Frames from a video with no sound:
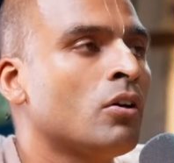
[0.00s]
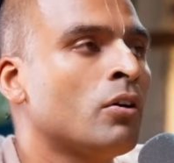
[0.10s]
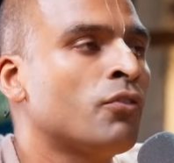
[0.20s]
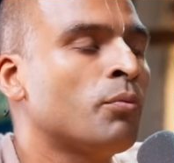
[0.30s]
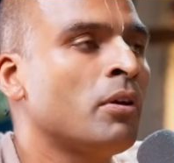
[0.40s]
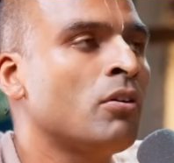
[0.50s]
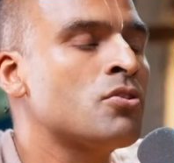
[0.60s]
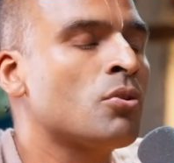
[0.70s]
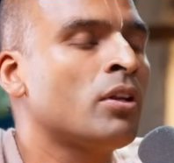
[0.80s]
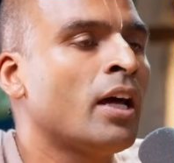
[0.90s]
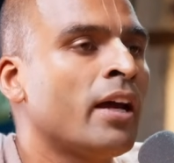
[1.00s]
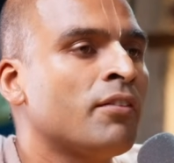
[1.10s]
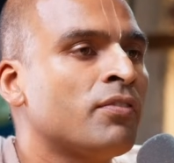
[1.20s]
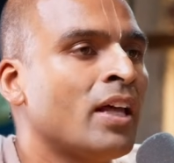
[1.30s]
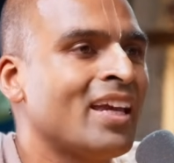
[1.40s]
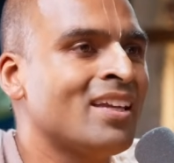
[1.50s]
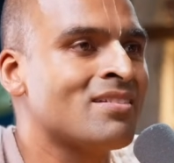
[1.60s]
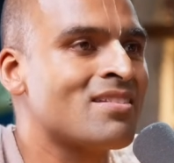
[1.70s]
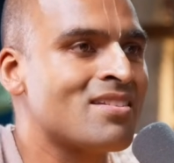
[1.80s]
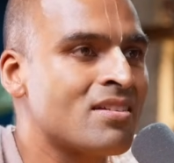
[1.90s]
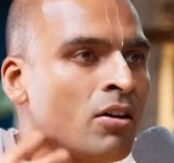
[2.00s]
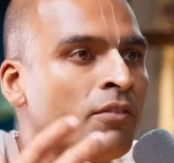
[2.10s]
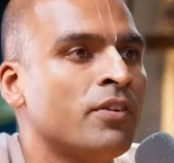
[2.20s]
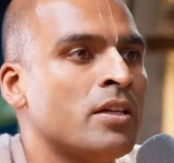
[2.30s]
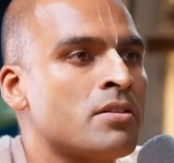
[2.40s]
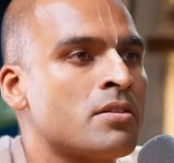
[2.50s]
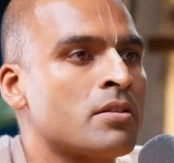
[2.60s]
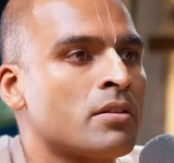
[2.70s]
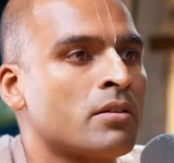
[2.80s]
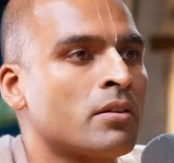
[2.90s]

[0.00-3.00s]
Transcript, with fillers: of spiritual life that in service,